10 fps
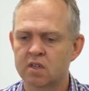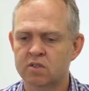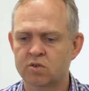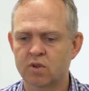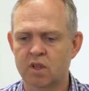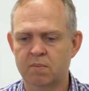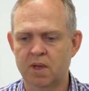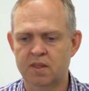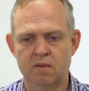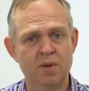talking
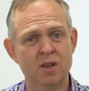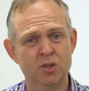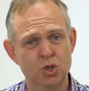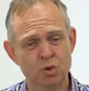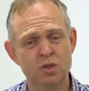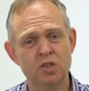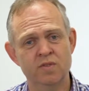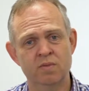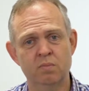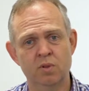about there being a shortage
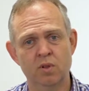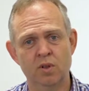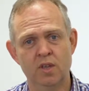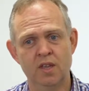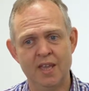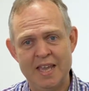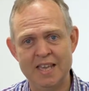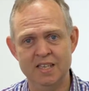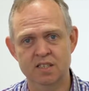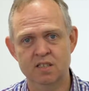of
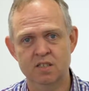employees,